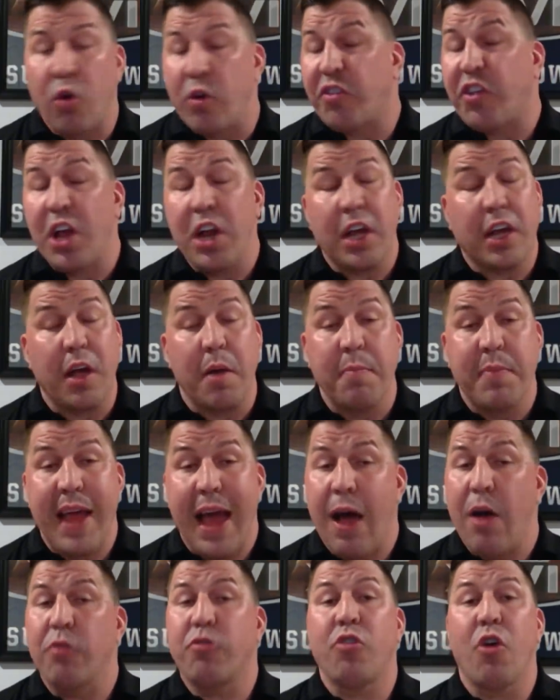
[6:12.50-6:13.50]
So it's going to come
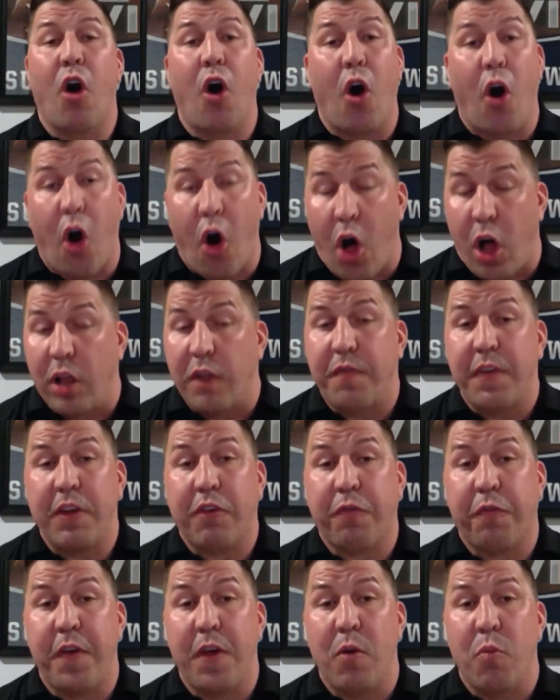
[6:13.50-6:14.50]
down to all of
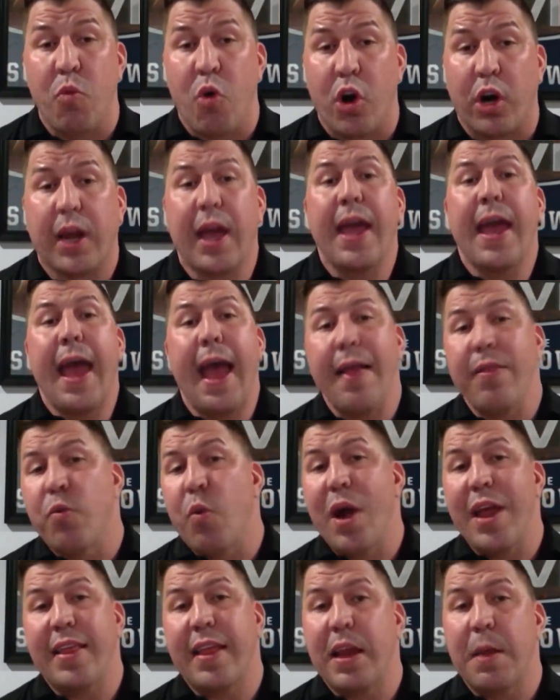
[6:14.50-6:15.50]
his film work
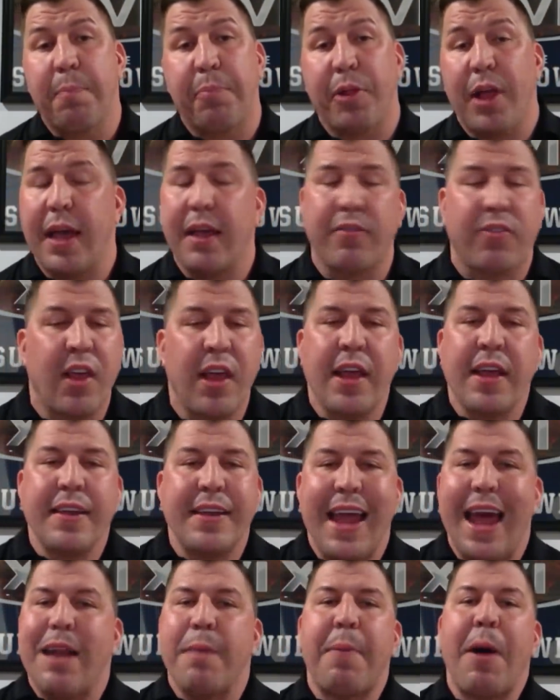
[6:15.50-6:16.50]
and the way that he plays,
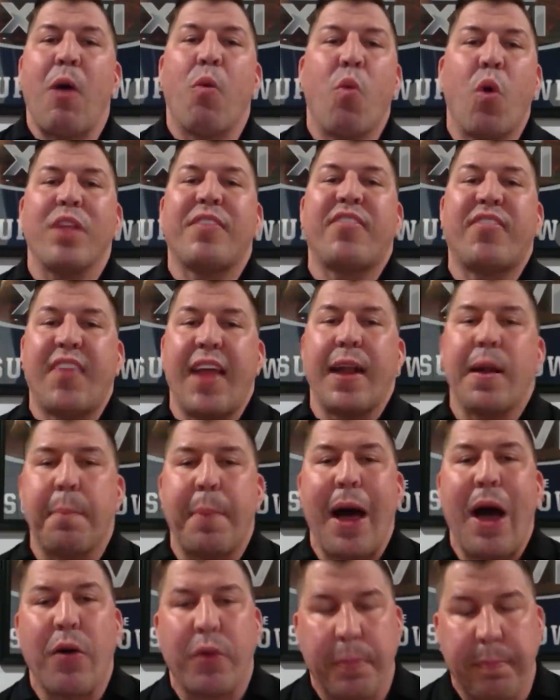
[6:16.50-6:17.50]
not about what's
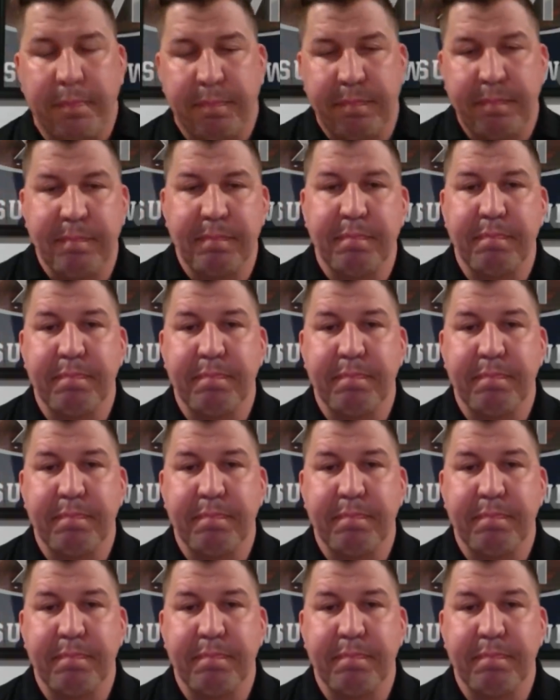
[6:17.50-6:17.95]
said about him.